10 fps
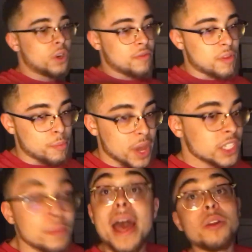one of the
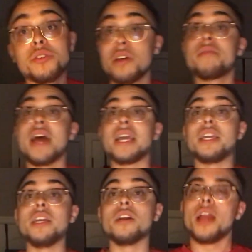best battles of that
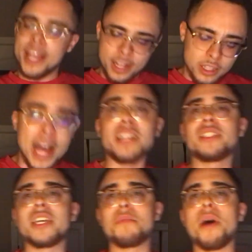year. A
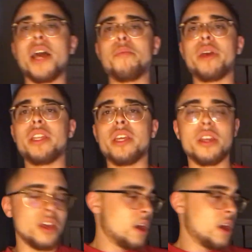classic, in my opinion.